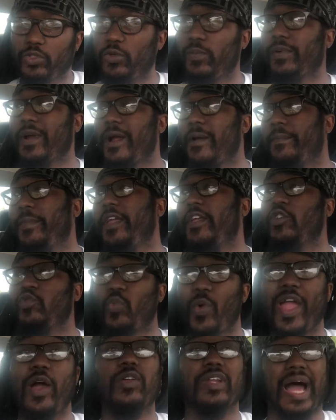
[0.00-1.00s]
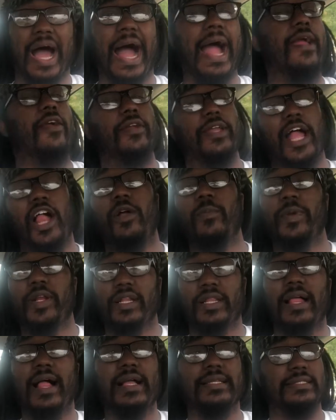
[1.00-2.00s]
superpower beings way on a higher caliber
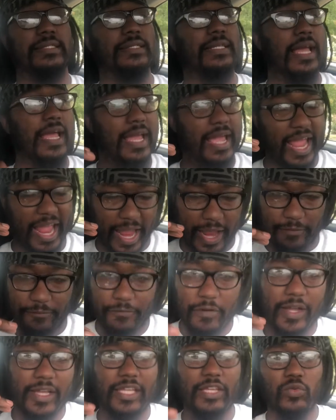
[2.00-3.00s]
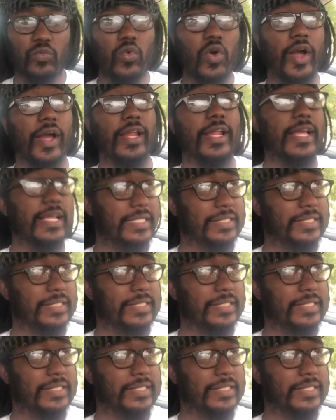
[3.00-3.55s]
than Laxus and fucking won.